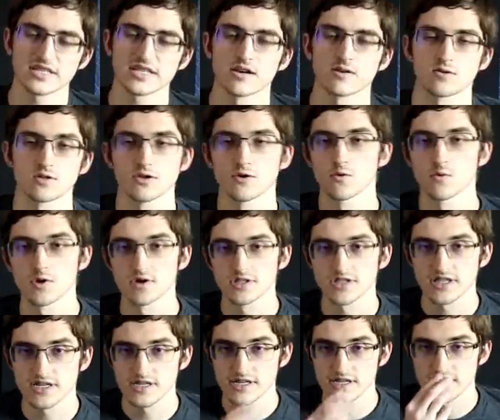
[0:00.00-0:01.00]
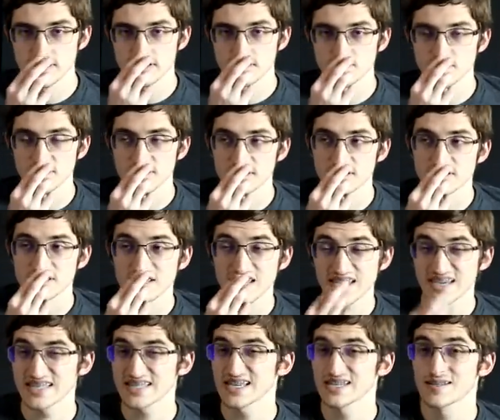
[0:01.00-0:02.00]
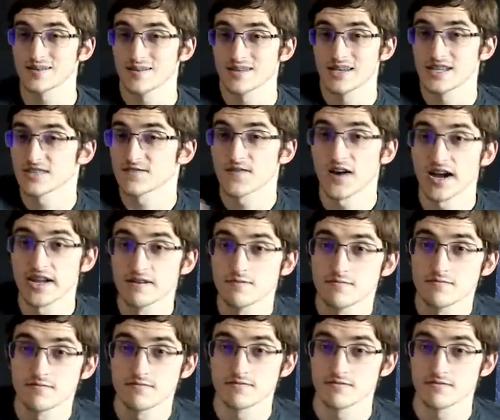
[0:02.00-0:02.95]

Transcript: sound a little worse than it is because, like I said, it's fine.